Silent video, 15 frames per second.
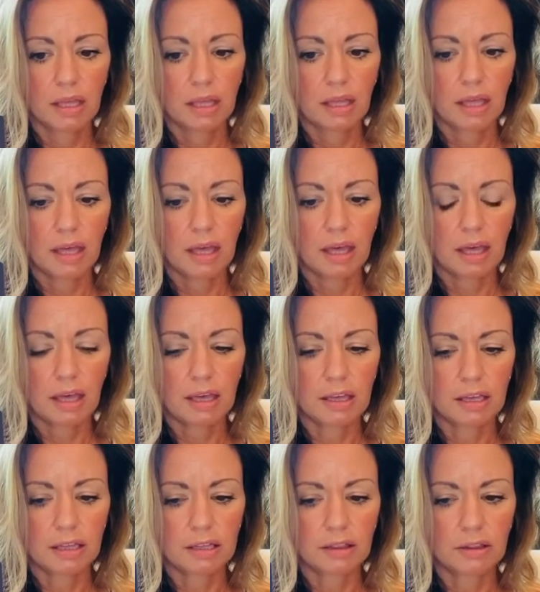
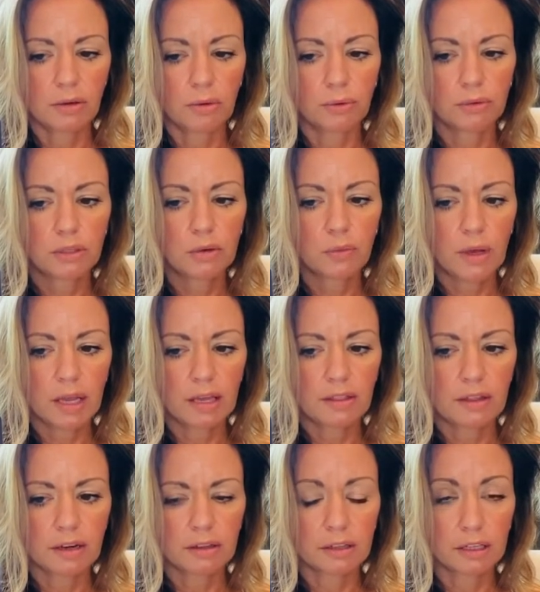And the only way
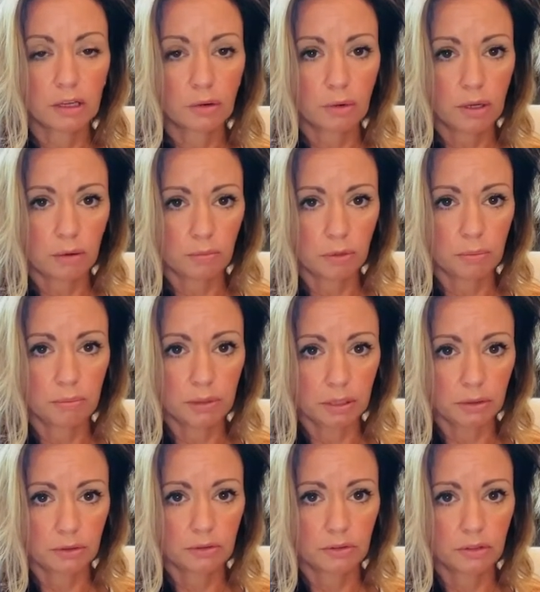that a Leo can
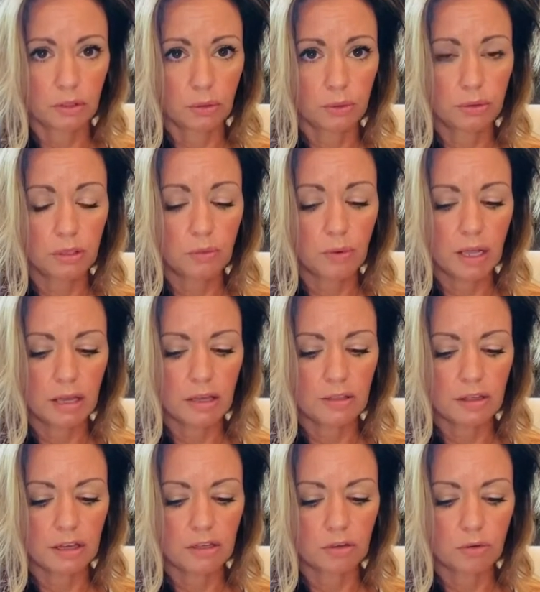rebuild, the only way
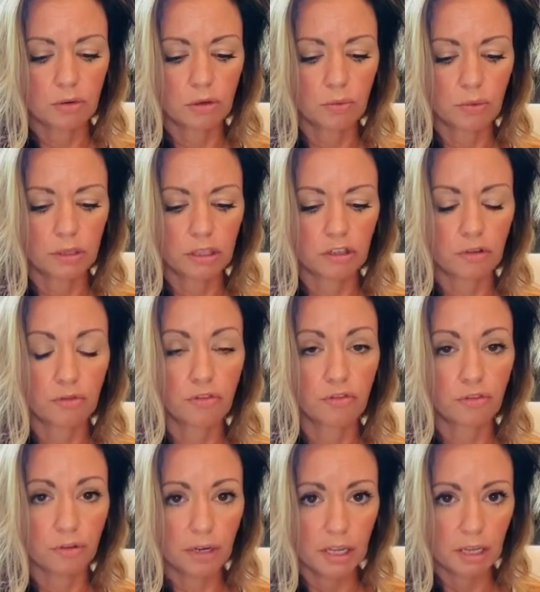that you could really
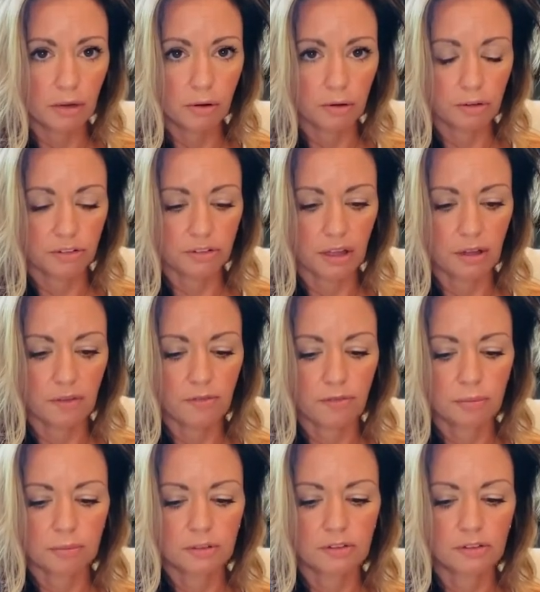free yourself
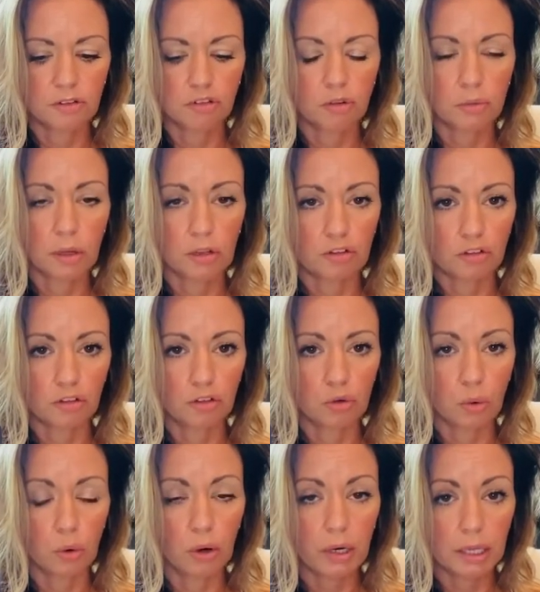from the situation
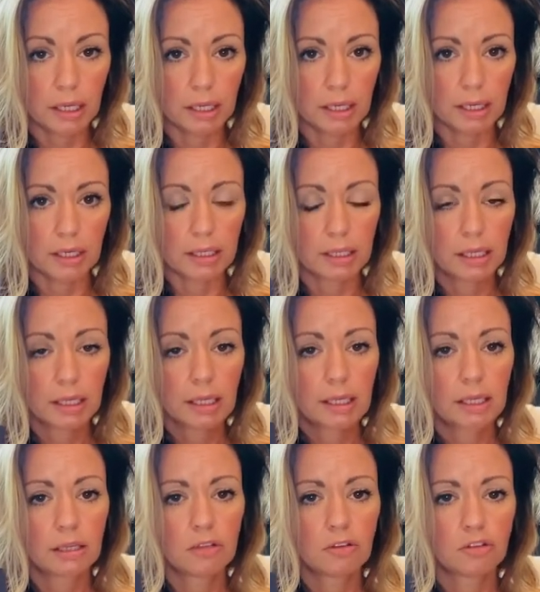you're in,
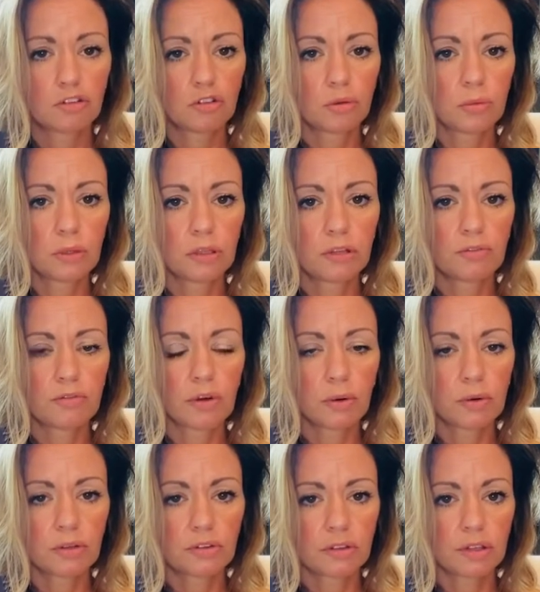is to really
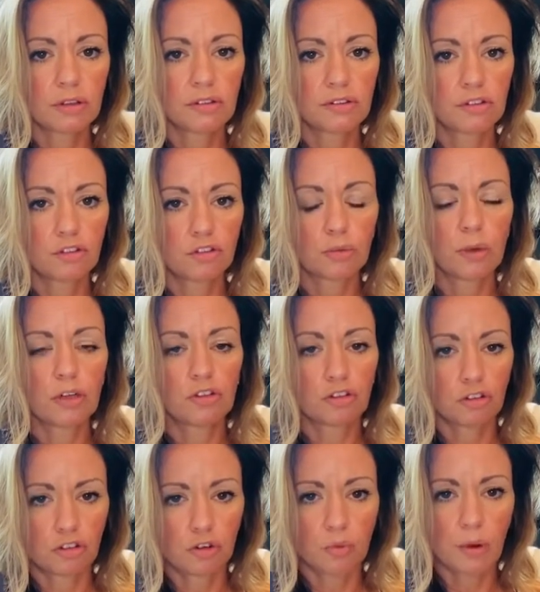focus on the
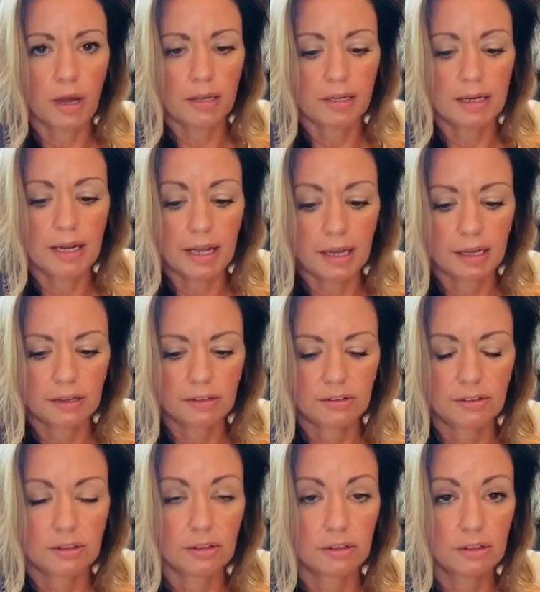situation you want
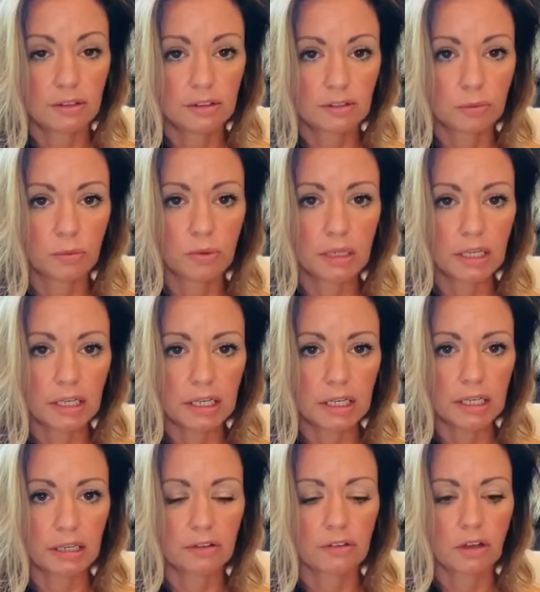next. And this
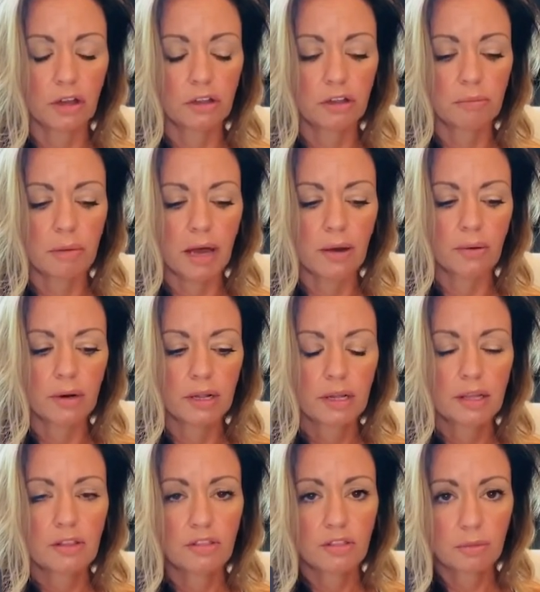reading is all about
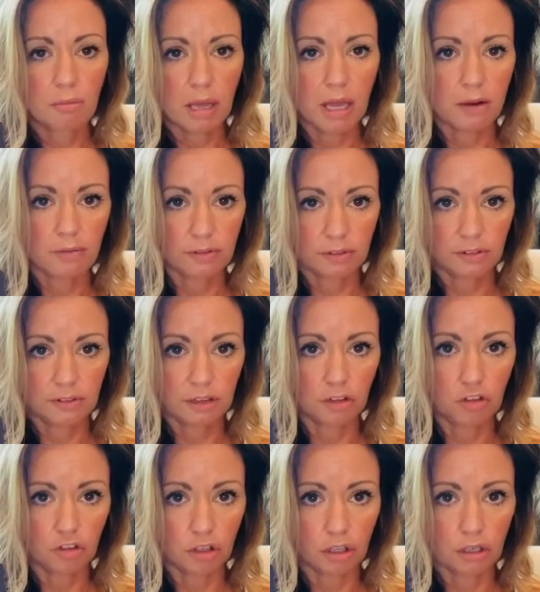the
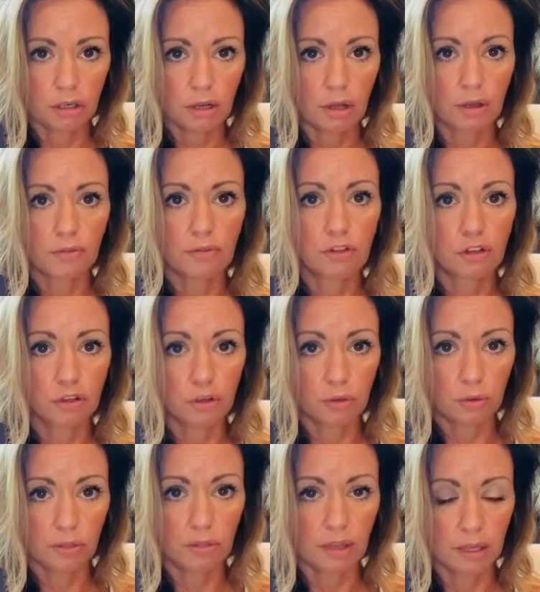manifestation of the
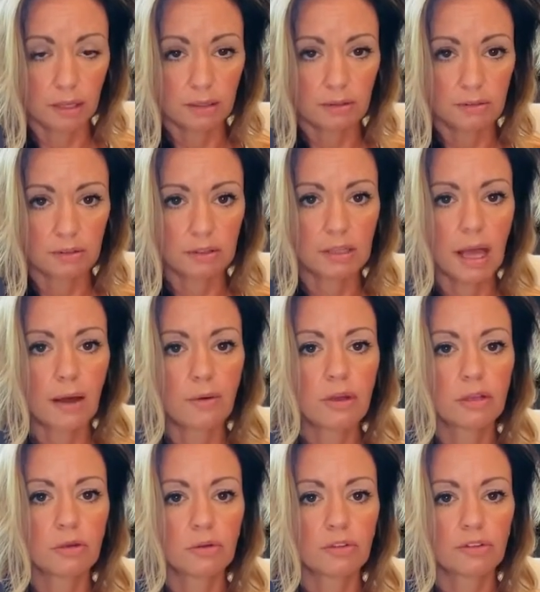new things,
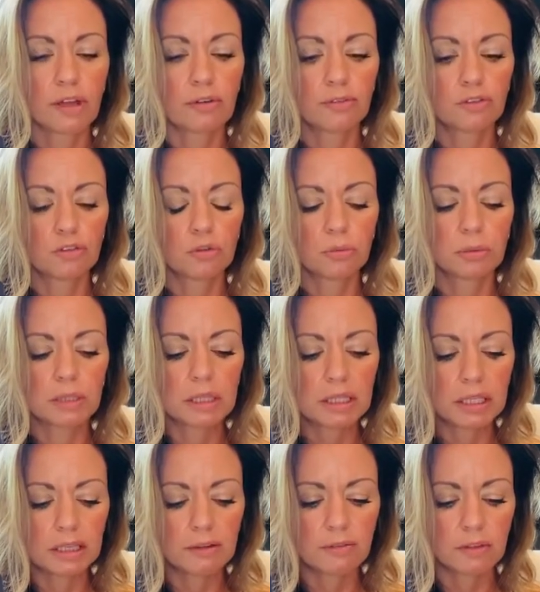allowing yourself to
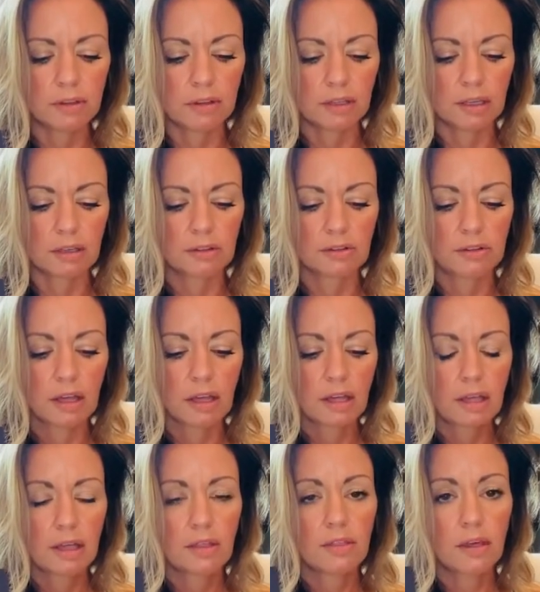believe in things
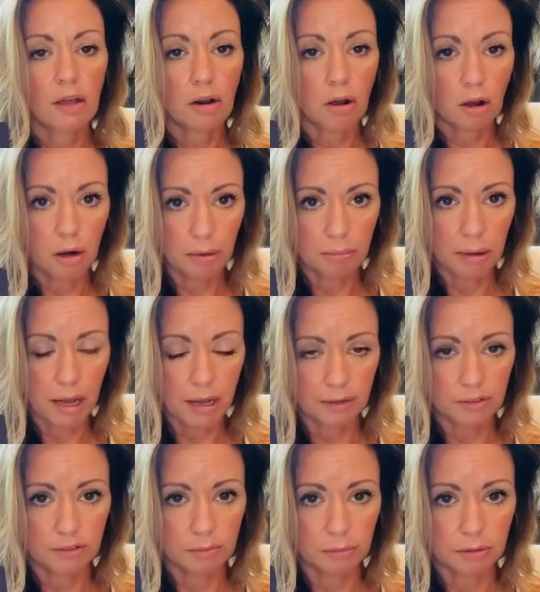that are
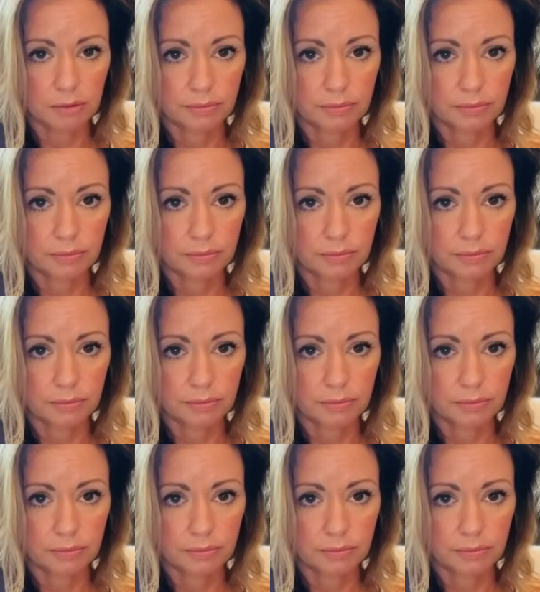possible.